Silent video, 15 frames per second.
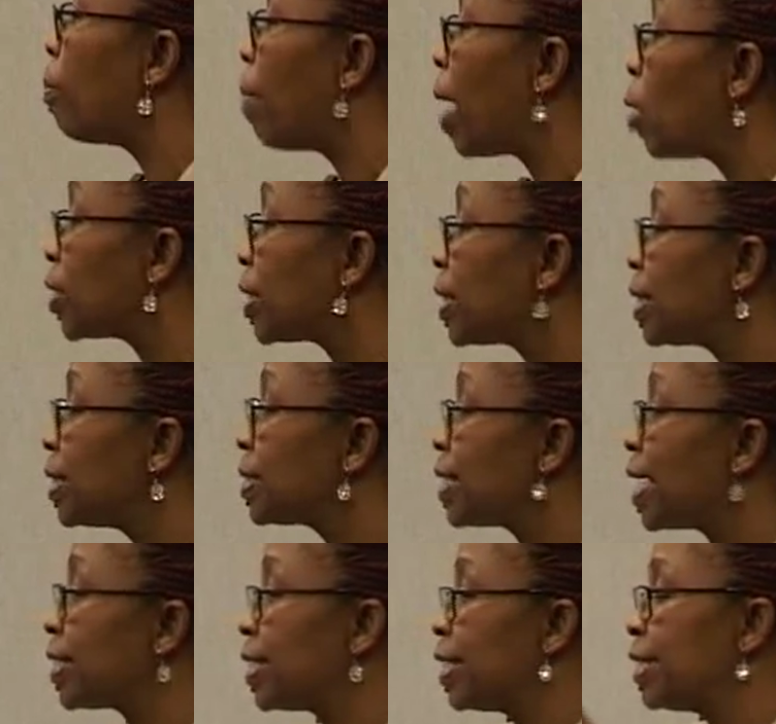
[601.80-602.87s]
about it is
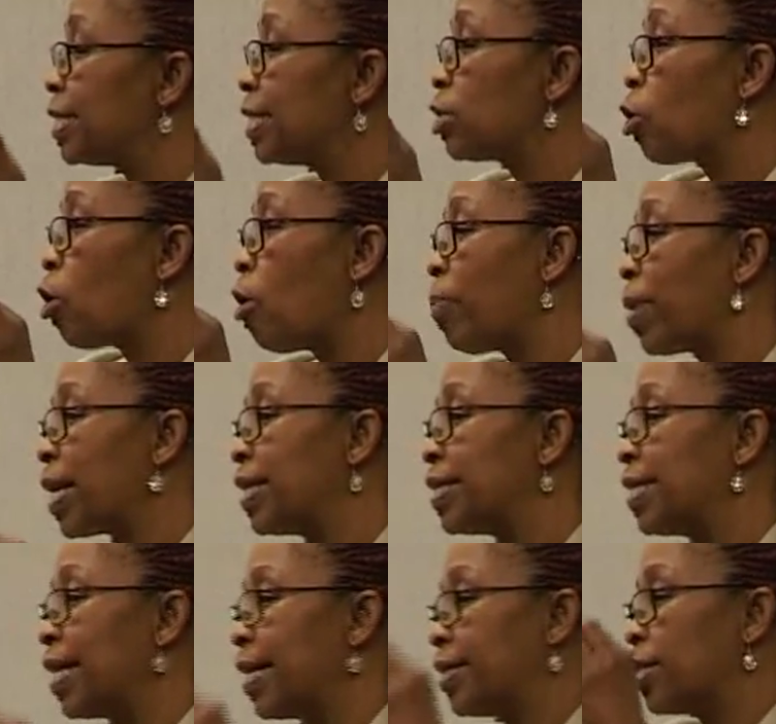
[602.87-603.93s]
that it
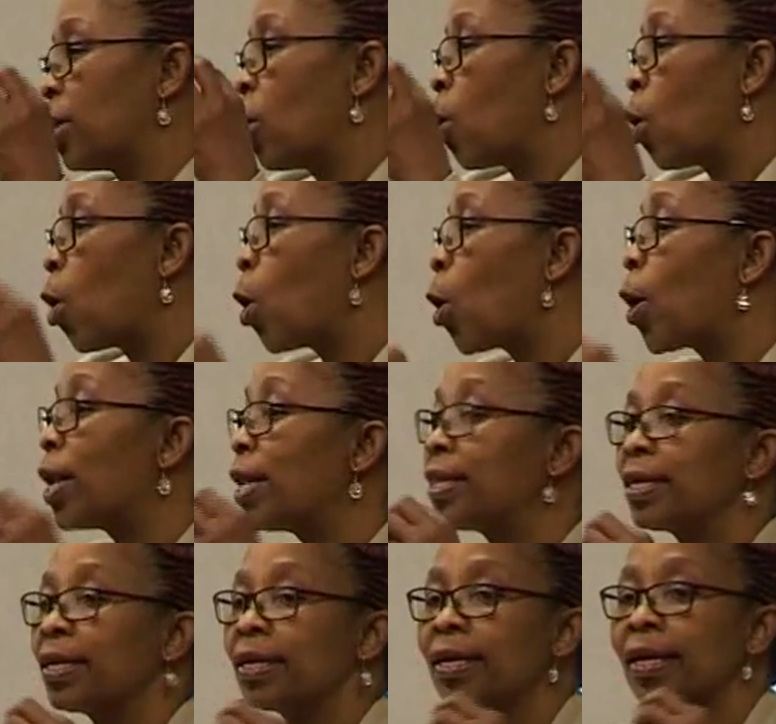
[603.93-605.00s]
incorporated all
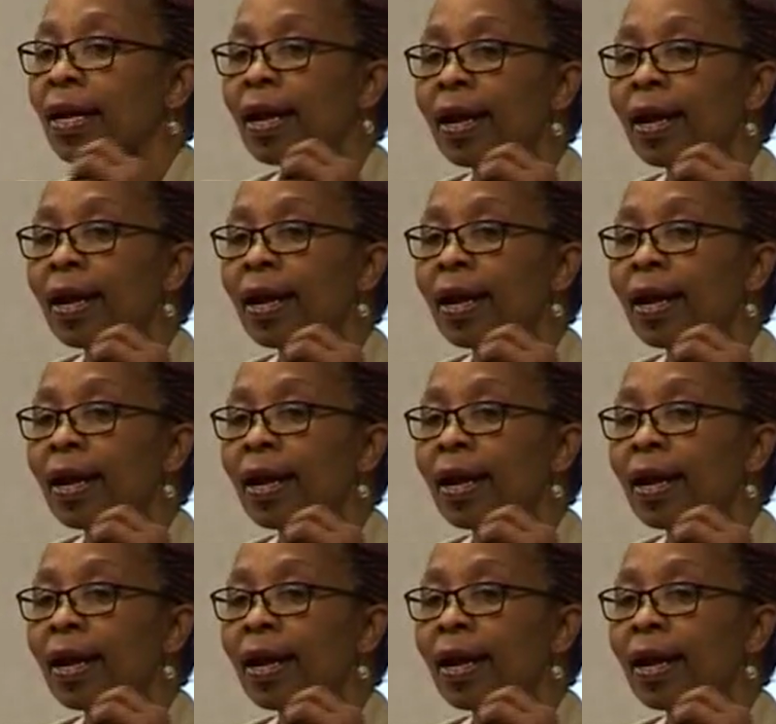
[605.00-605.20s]
the